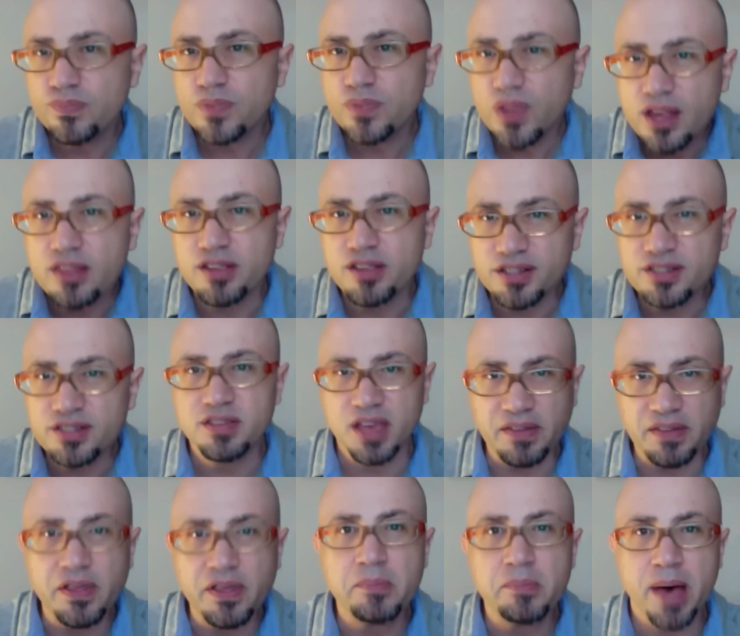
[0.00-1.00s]
this
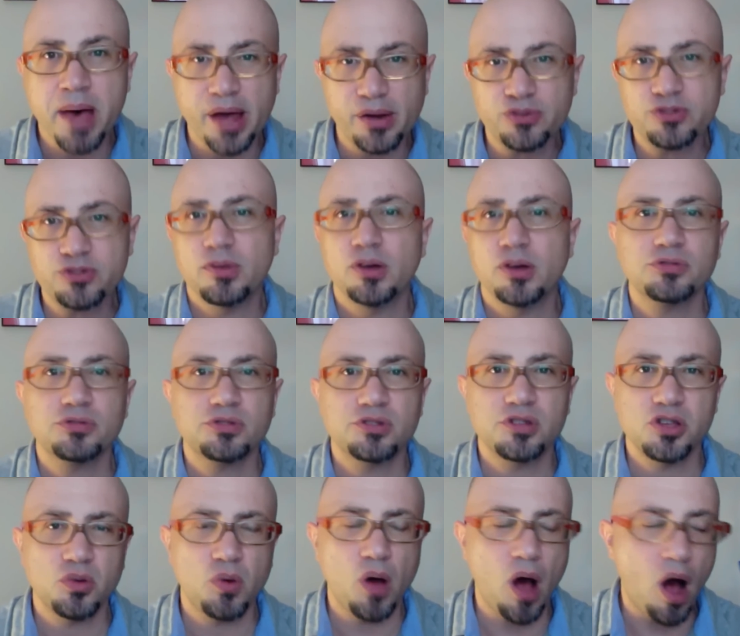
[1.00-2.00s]
thing that matters most to
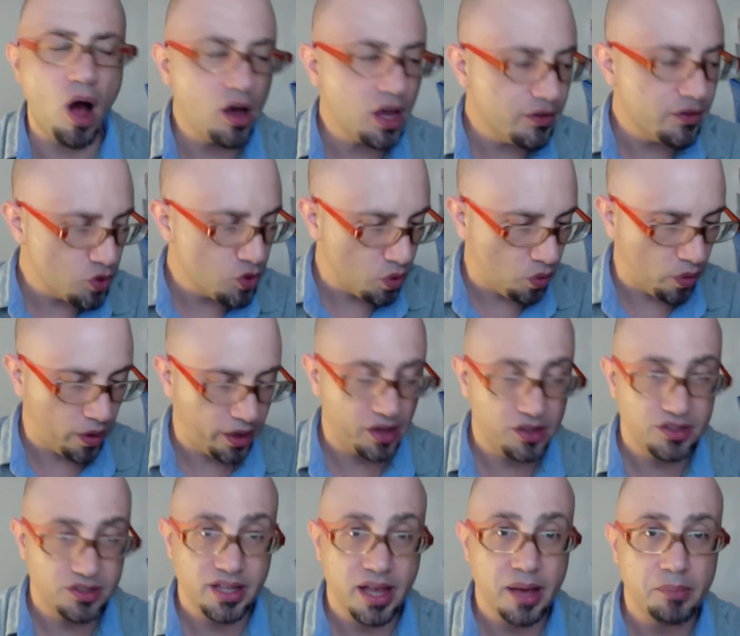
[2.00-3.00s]
you? I'll give you a quick
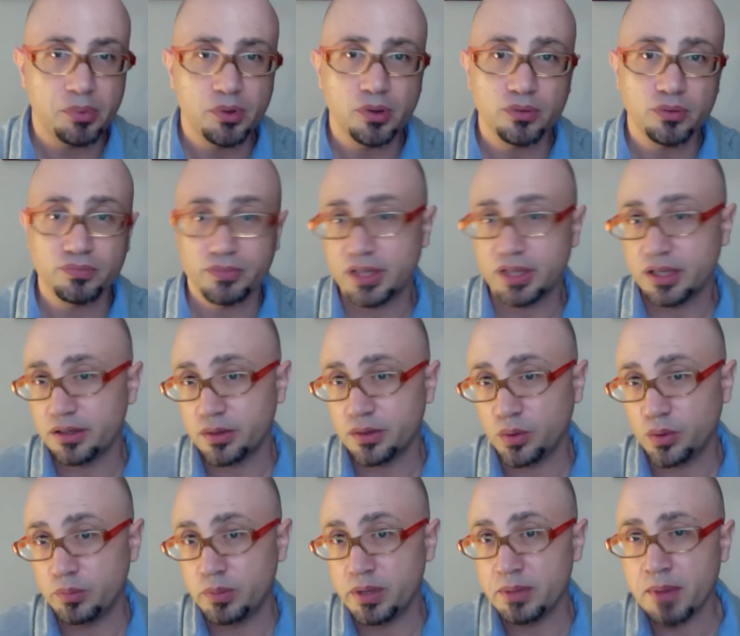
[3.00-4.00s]
example that
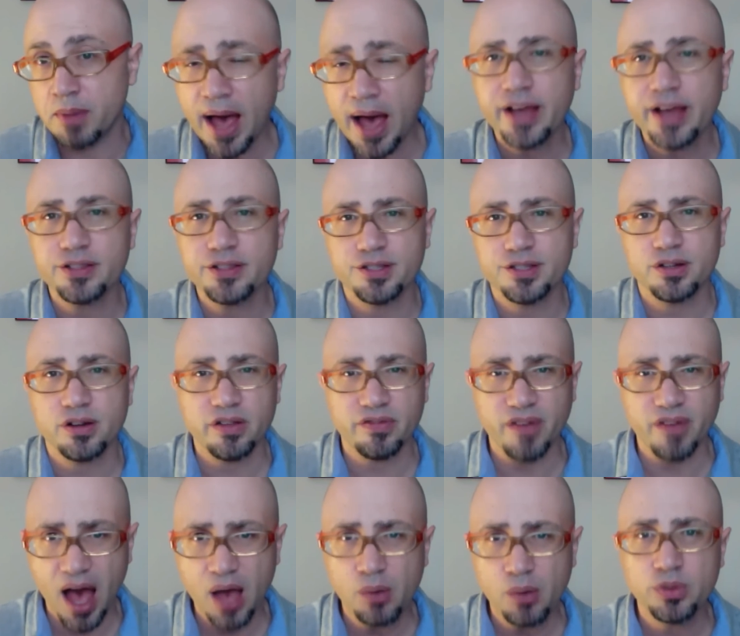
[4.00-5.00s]
would be my answer if
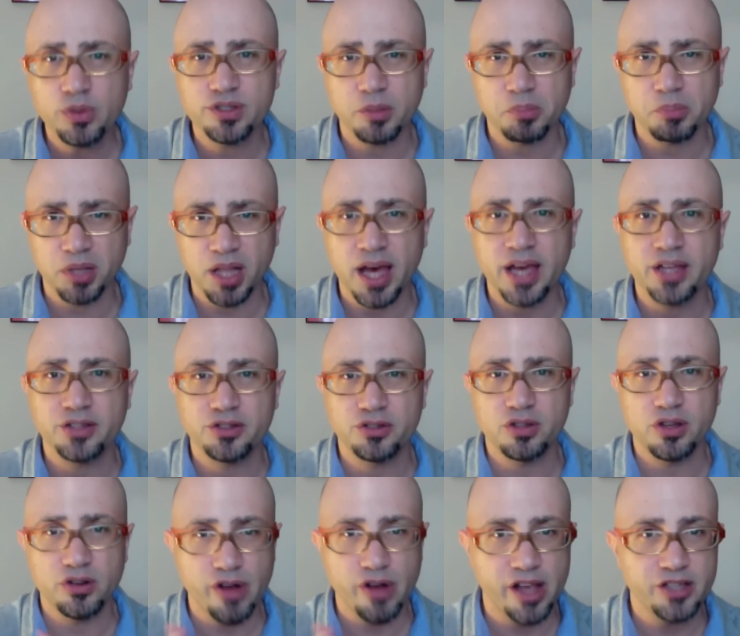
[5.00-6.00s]
I was applying to
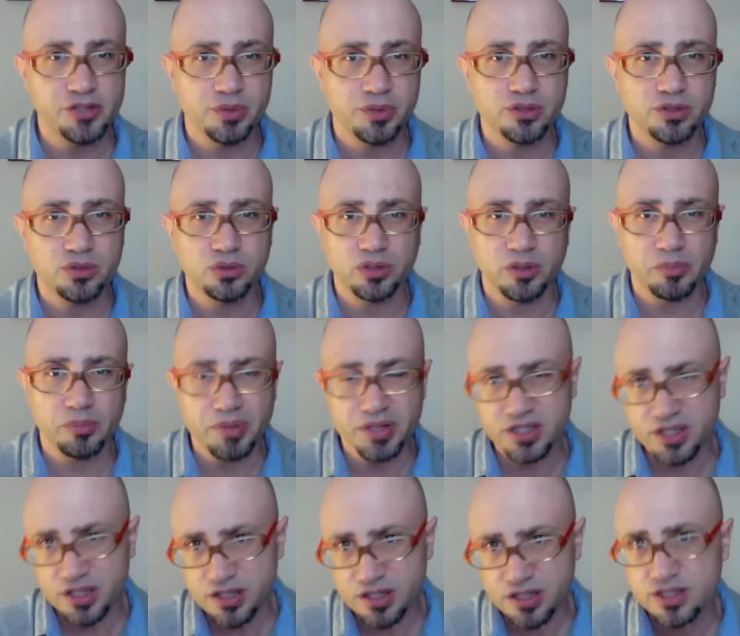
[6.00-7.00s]
the Graduate School of
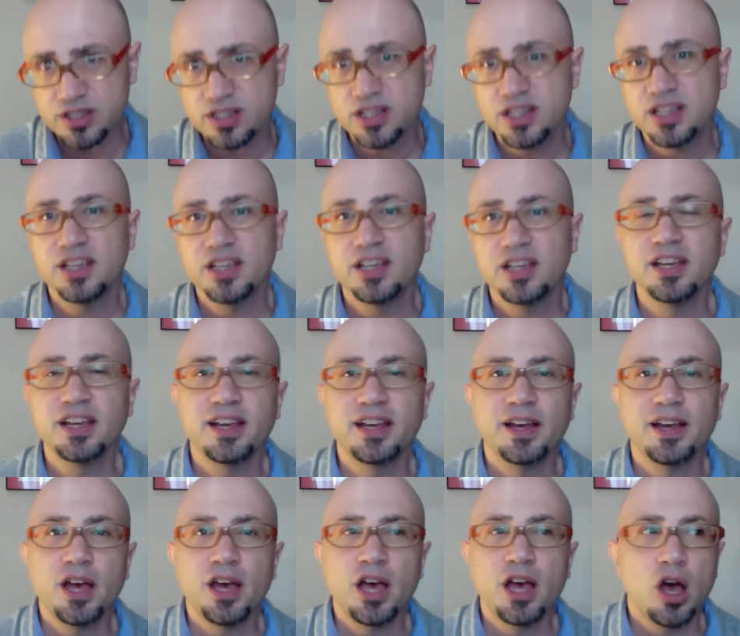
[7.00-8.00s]
Business.
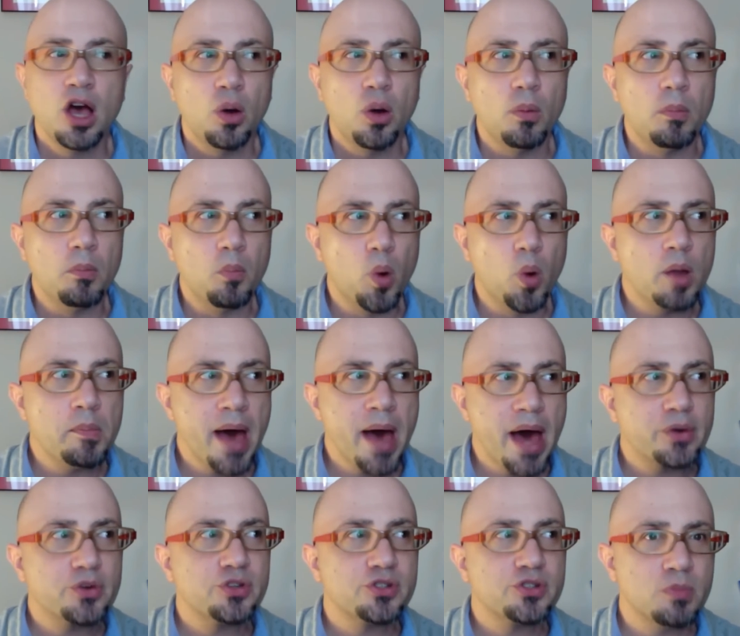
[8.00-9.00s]
What
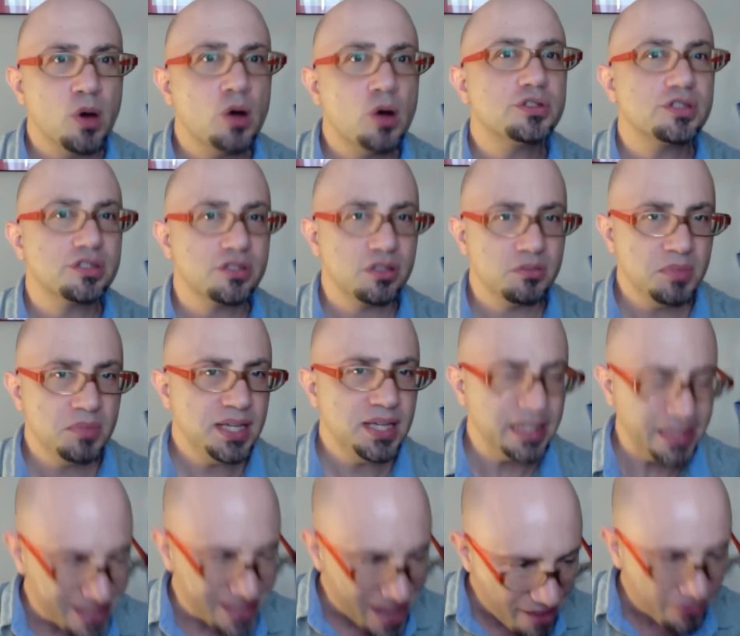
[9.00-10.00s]
matters most to me,
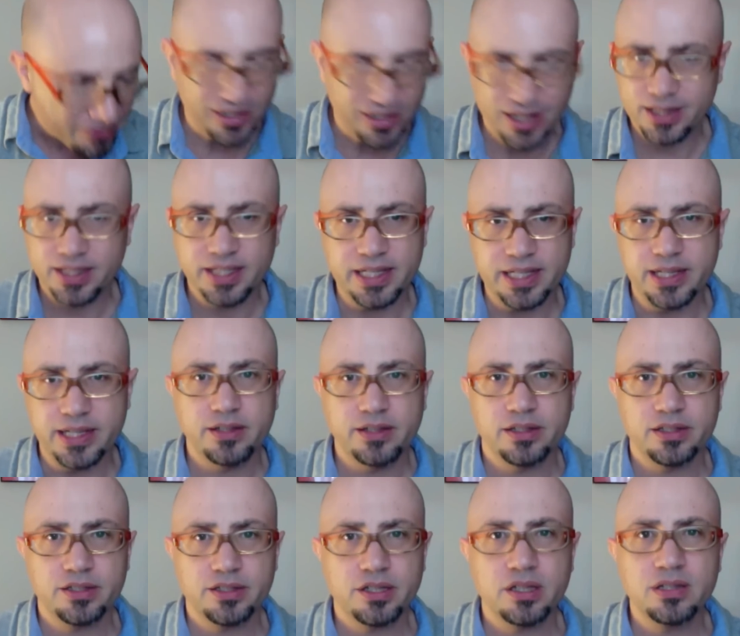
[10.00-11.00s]
definitely,
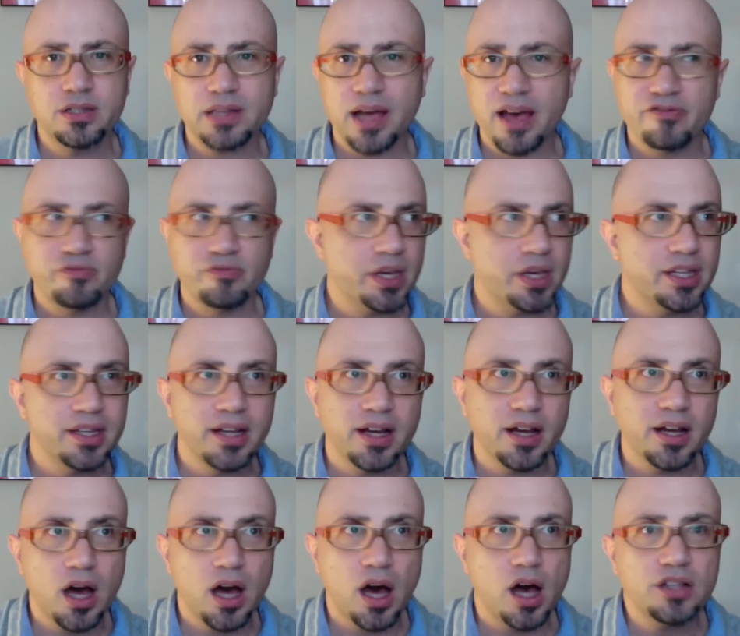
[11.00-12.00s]
since I've been a
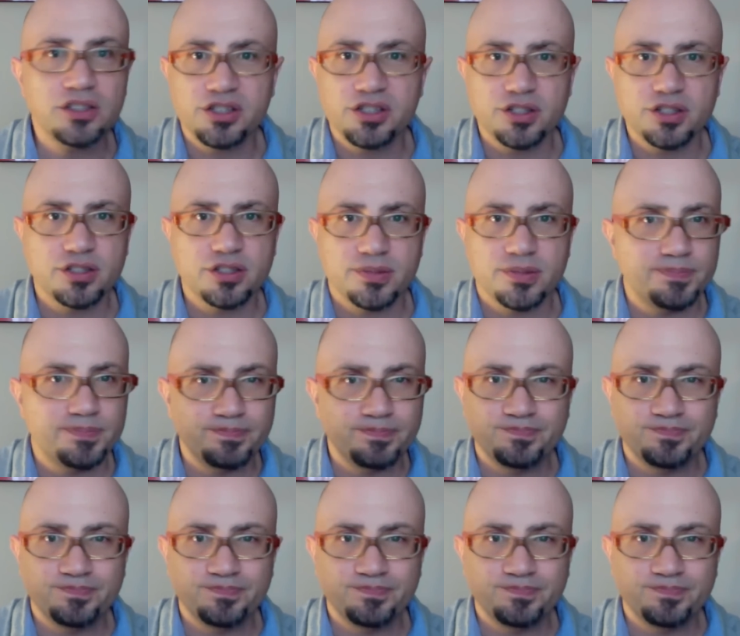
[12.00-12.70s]
conscious